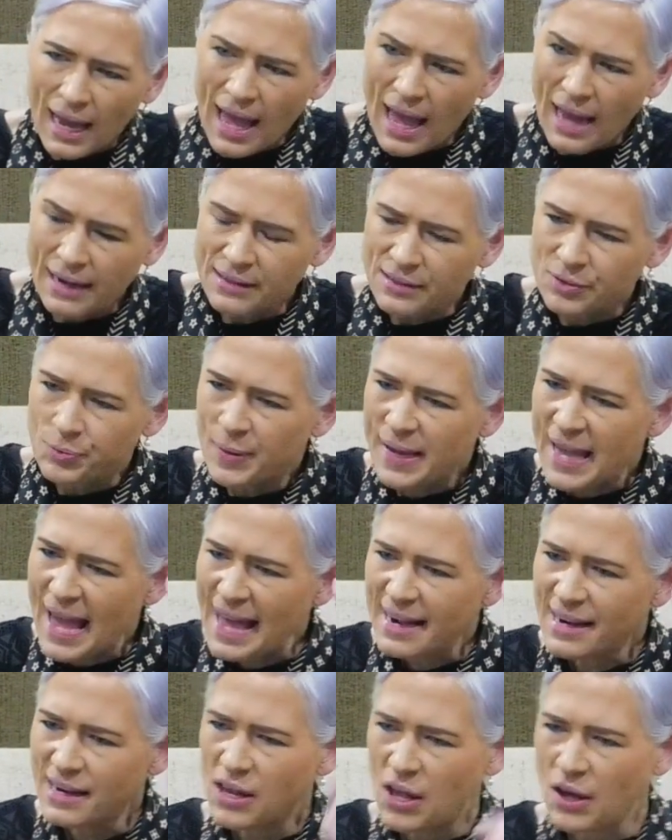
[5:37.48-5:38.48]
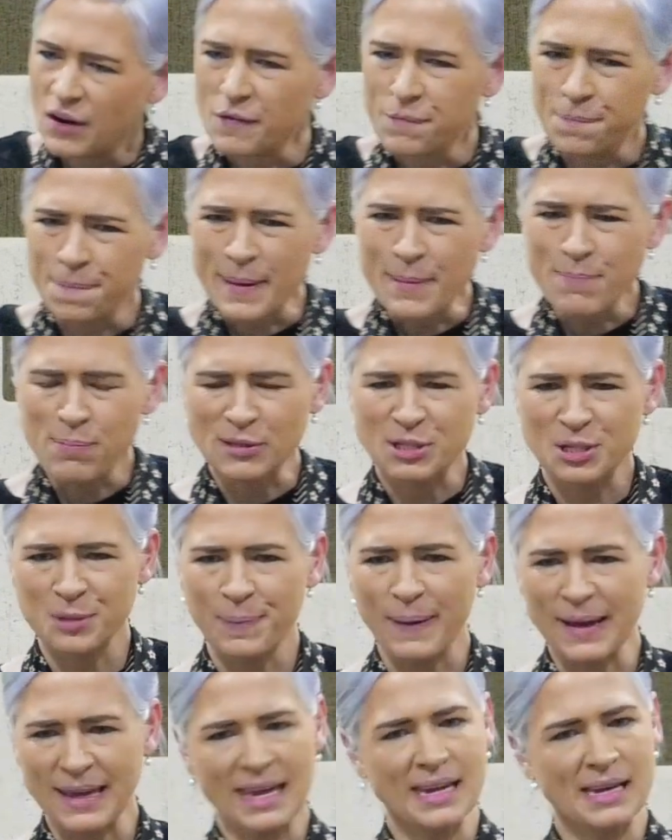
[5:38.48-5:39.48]
And we had a lot of people
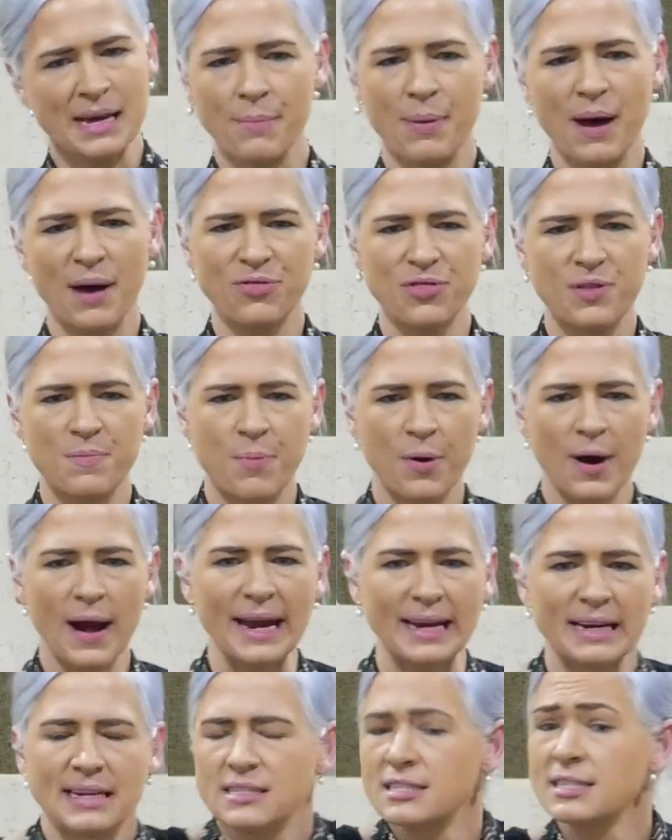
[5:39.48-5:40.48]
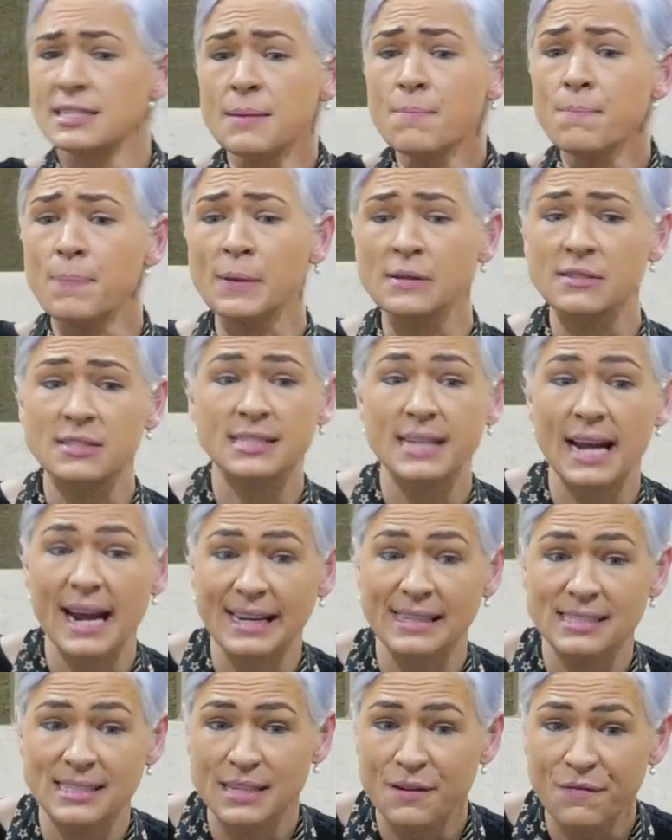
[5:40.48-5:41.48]
speaking about the brain, a simple
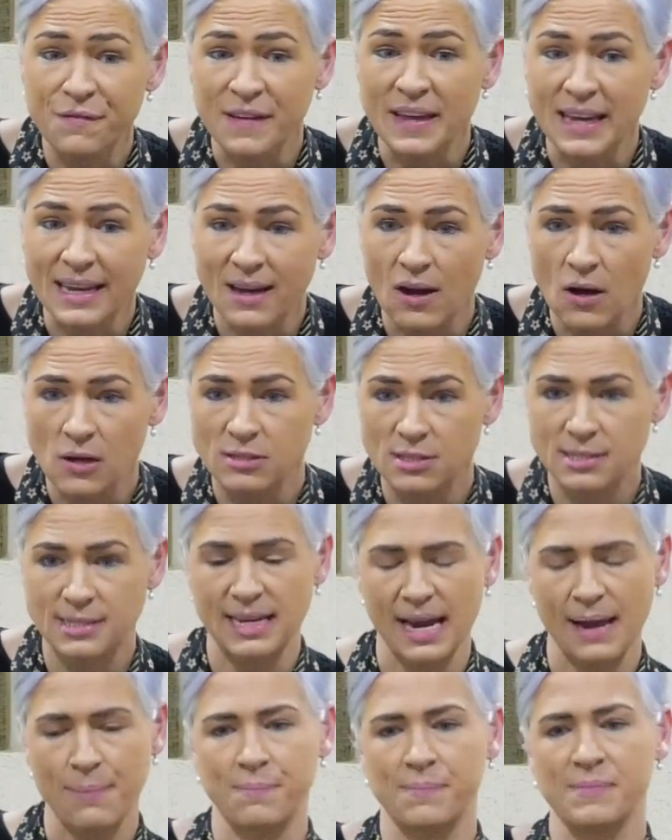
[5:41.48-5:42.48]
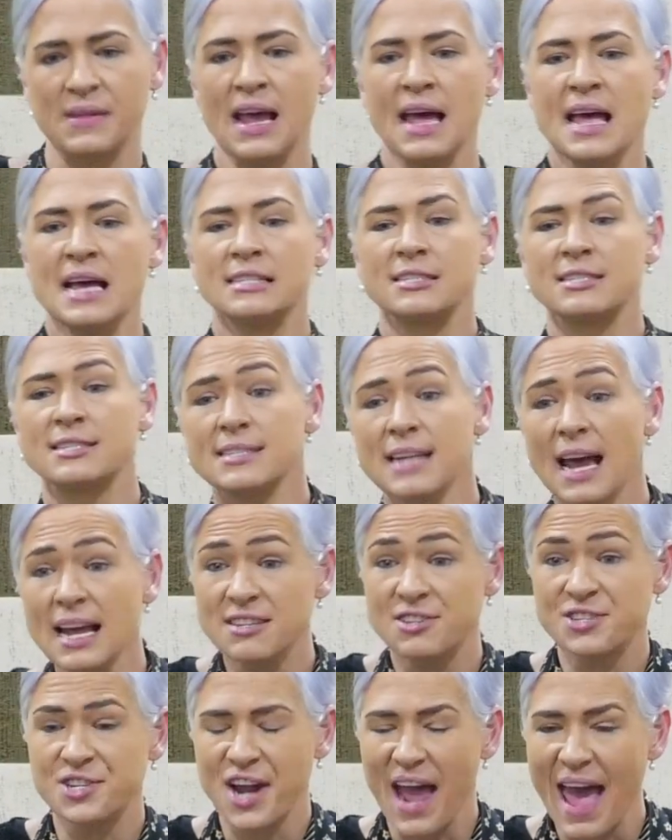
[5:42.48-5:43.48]
scientific concept
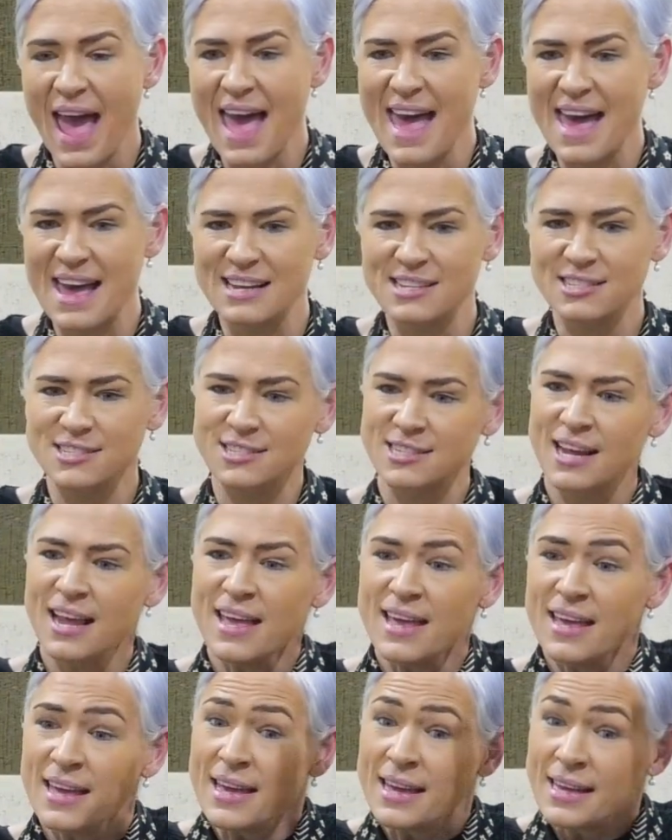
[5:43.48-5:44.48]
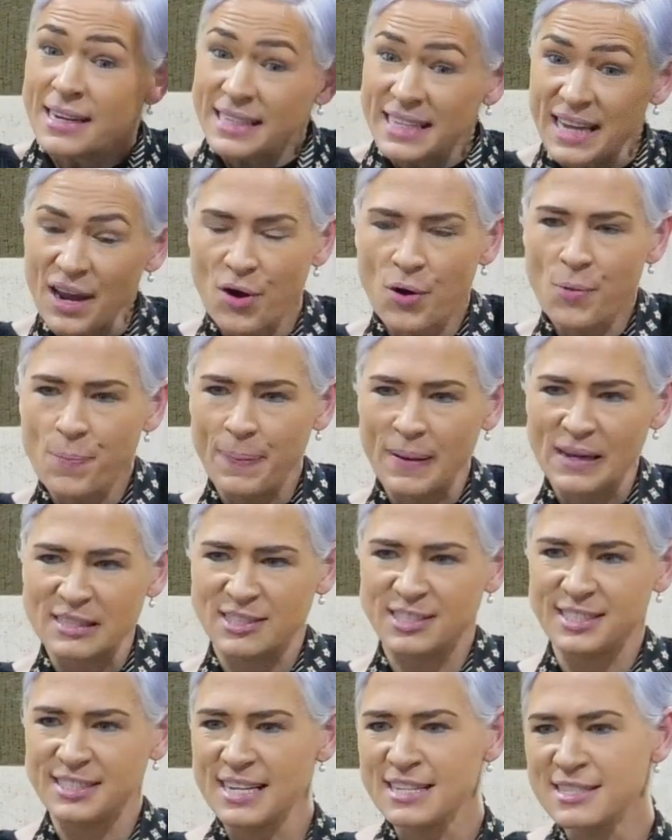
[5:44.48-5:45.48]
such as
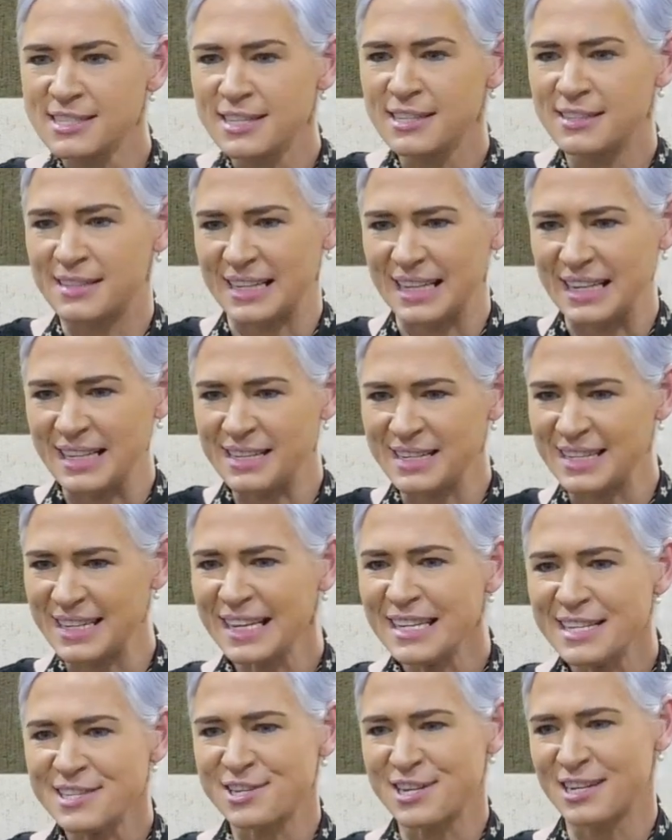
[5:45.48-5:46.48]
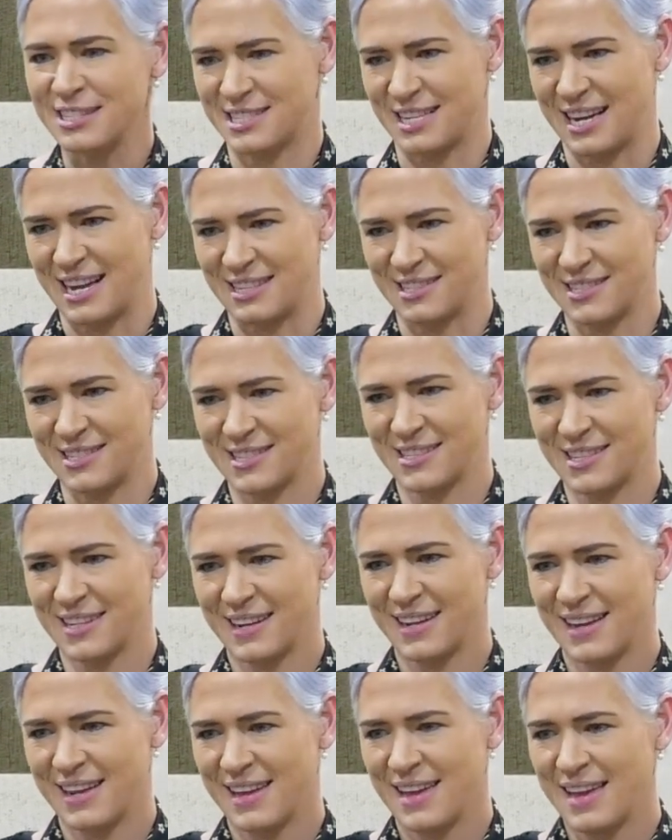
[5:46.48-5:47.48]
neuroplasticity teaches
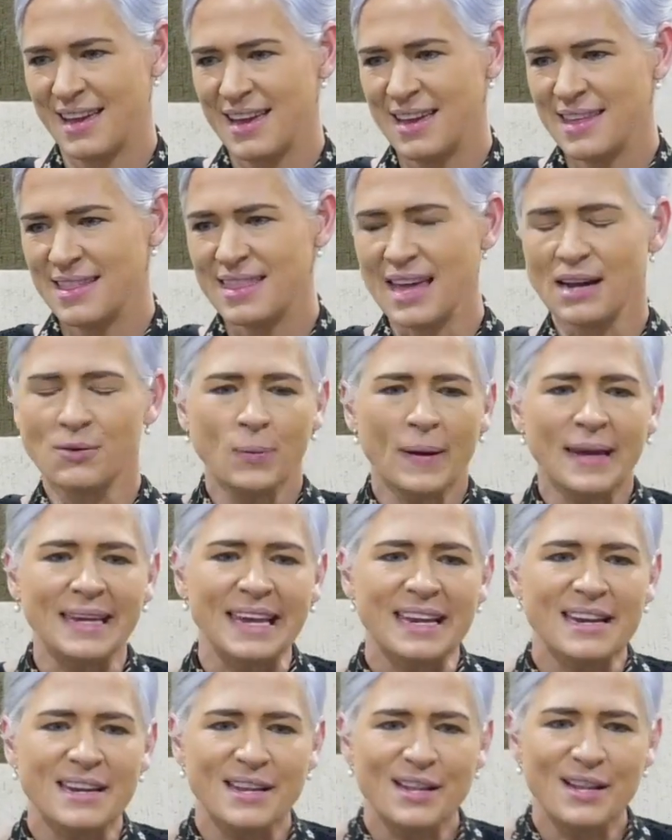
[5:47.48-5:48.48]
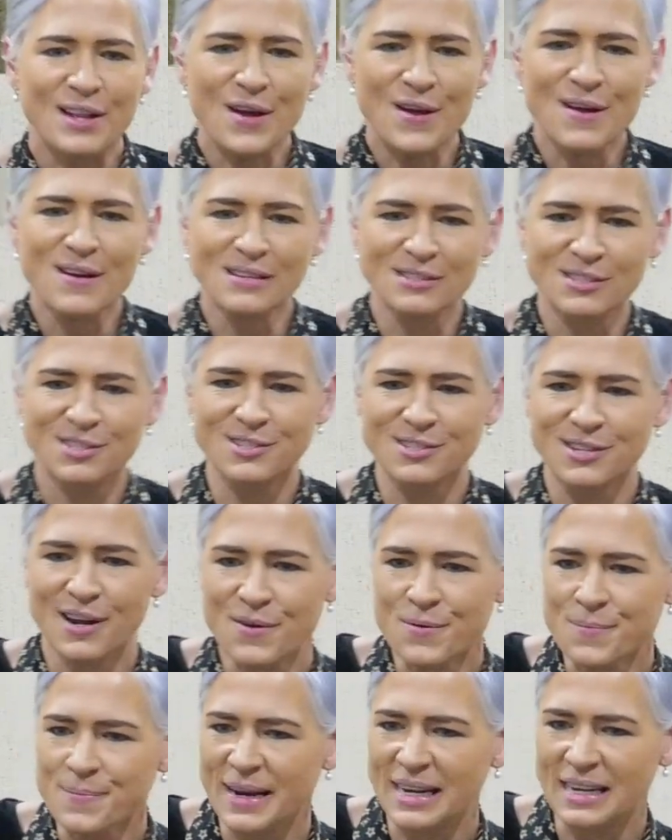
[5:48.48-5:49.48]
us that we can learn
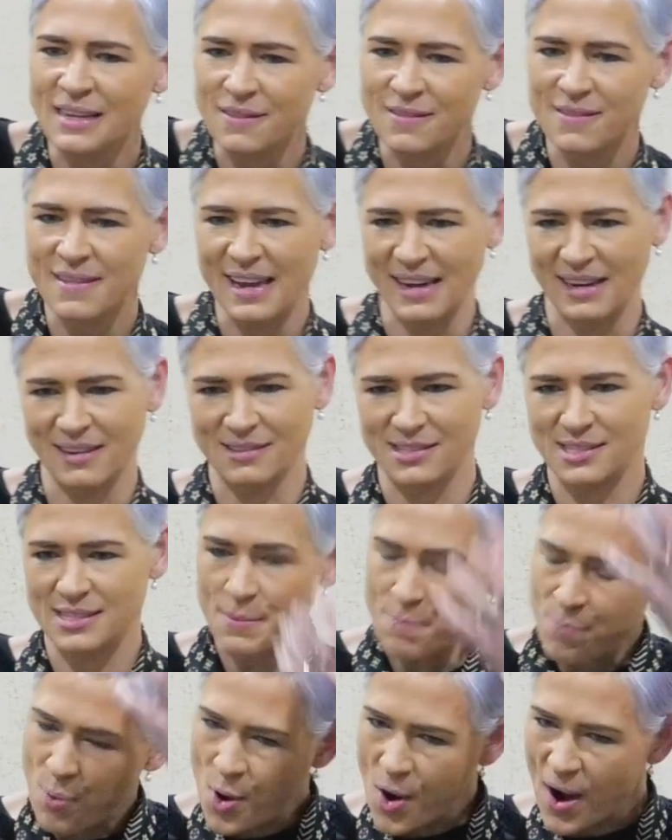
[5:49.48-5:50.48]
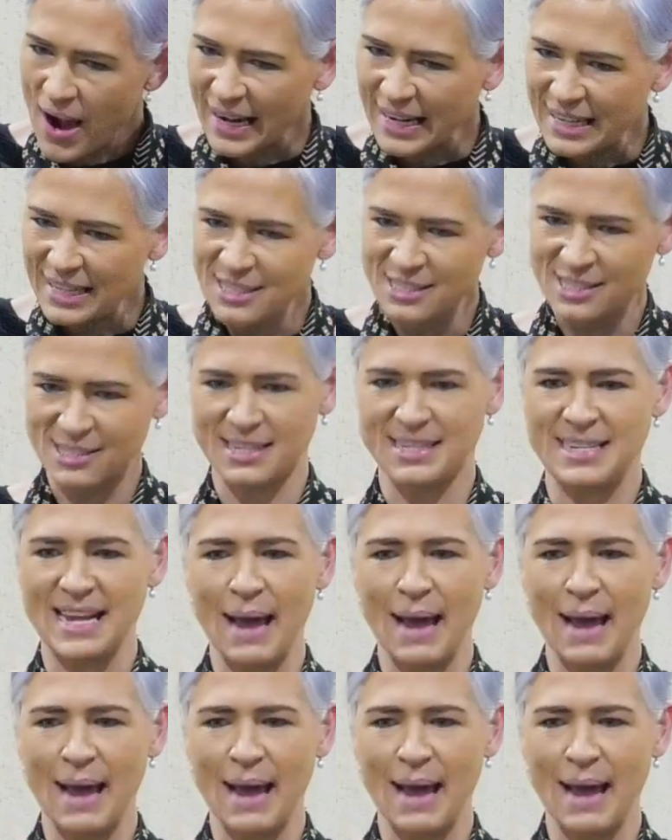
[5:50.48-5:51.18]
so many things. The brain is